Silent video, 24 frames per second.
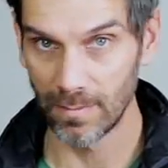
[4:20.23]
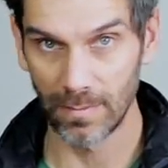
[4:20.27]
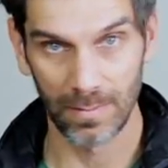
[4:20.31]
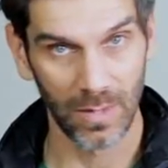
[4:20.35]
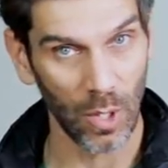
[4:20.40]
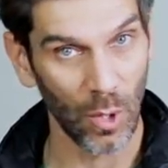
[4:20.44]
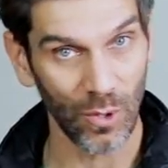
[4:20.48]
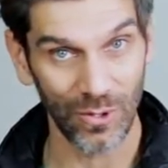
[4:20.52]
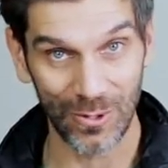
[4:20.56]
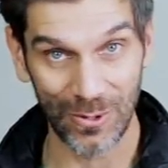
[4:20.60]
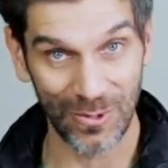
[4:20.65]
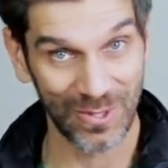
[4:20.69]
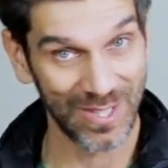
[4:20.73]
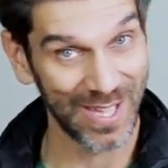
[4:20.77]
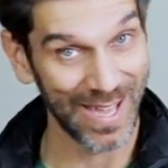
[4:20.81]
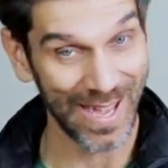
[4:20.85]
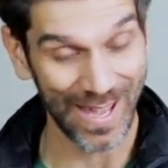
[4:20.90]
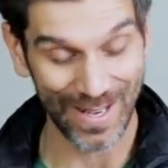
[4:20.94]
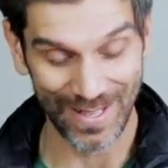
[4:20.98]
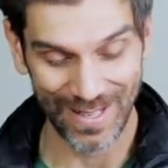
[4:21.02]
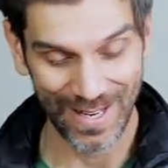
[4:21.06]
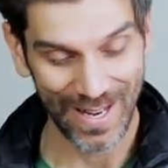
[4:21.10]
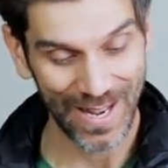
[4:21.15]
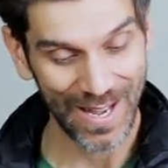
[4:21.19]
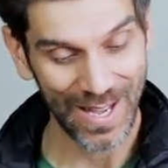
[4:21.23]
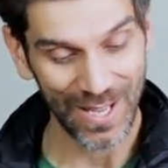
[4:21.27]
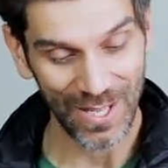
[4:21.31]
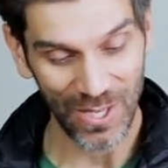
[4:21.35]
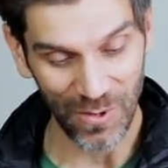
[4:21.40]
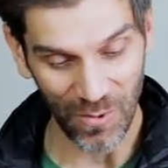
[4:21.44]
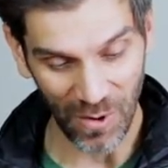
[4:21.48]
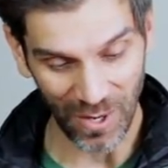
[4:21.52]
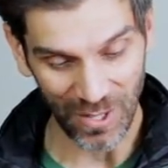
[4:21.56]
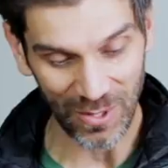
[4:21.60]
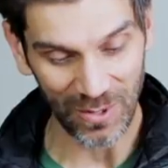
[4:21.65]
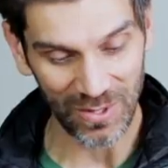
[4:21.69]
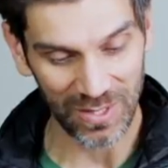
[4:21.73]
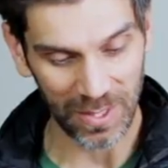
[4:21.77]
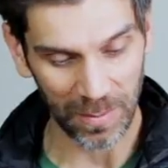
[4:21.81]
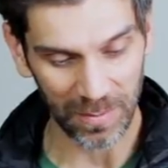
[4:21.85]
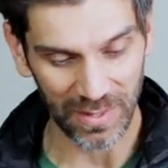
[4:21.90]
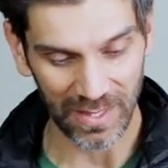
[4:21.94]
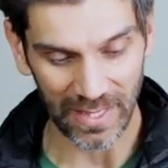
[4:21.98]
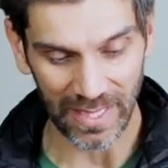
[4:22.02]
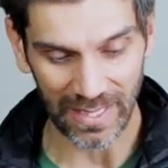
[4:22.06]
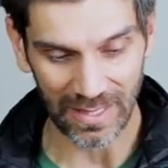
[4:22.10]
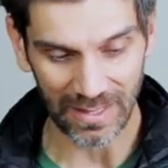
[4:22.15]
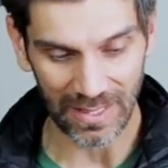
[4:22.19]
Don't use that. You want to use
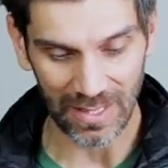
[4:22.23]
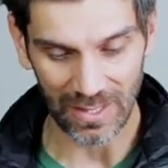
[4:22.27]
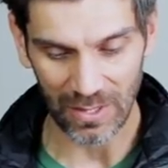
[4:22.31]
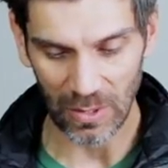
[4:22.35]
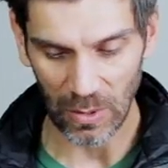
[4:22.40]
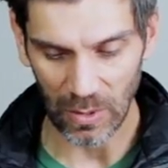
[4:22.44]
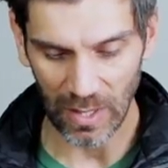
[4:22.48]
something like this.